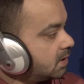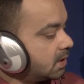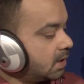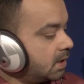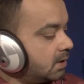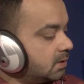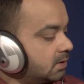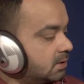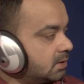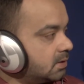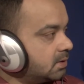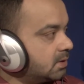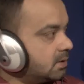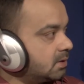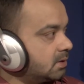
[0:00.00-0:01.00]
And
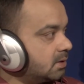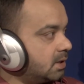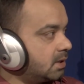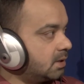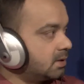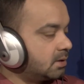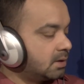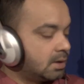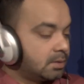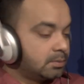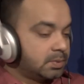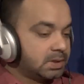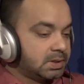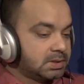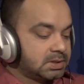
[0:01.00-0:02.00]
till then,
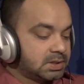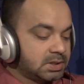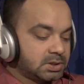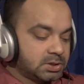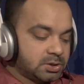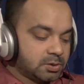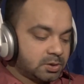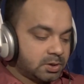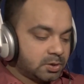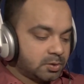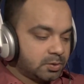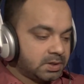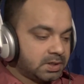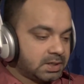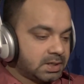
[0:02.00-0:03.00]
please enjoy your
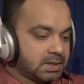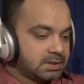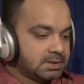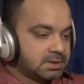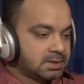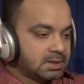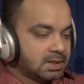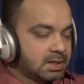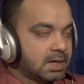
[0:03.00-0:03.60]
weekend